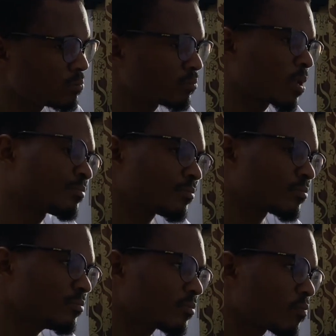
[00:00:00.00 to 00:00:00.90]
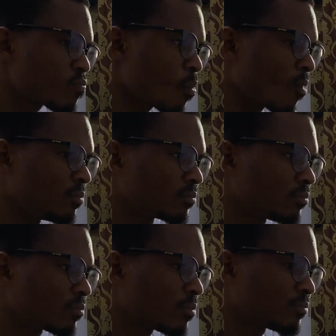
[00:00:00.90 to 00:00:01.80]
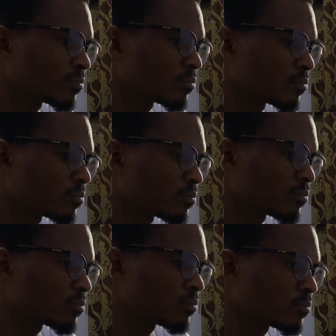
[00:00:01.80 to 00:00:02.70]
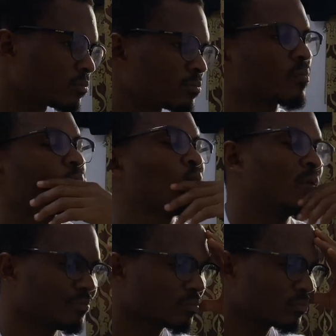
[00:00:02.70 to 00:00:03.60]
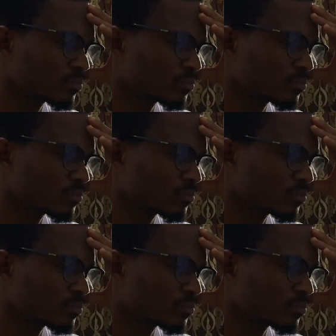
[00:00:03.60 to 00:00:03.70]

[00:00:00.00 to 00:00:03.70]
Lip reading: I ended up not finishing the whole revision